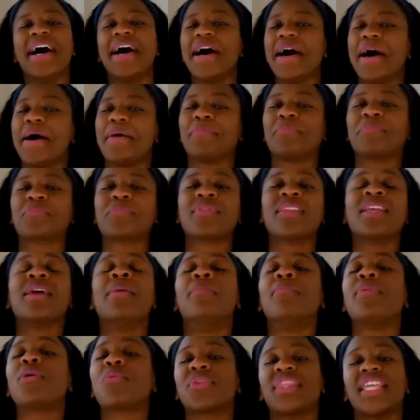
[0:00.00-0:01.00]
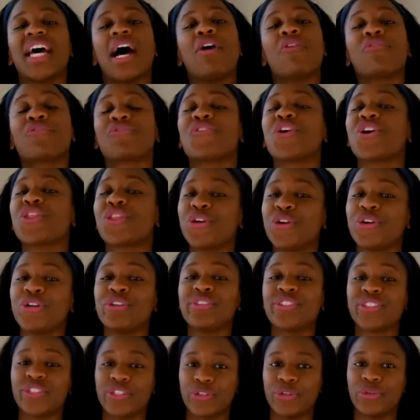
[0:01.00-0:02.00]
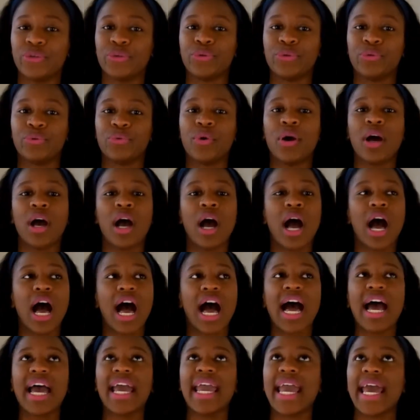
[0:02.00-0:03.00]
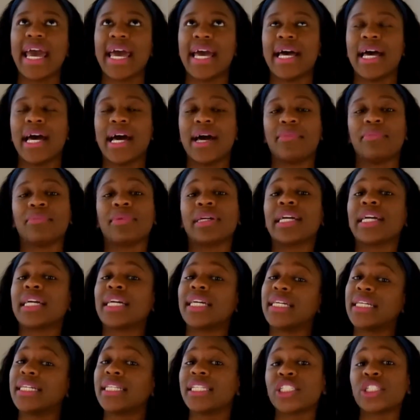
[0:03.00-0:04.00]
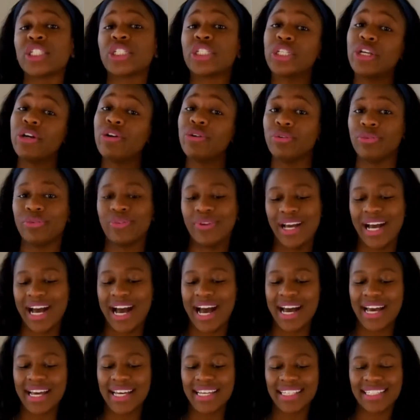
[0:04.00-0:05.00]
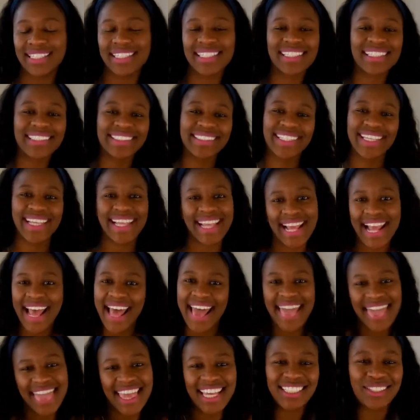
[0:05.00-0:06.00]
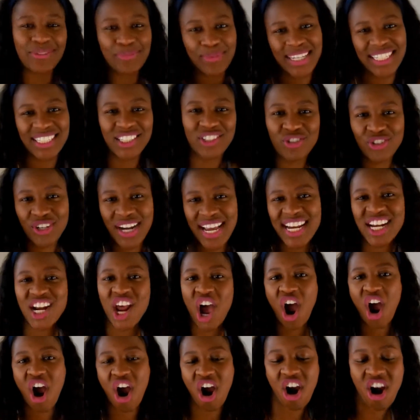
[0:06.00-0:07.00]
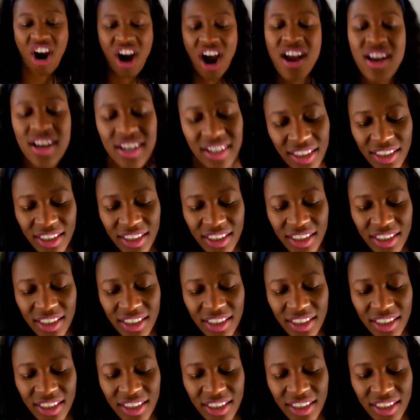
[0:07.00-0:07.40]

But without further ado, I am gonna show you guys this waist trainer.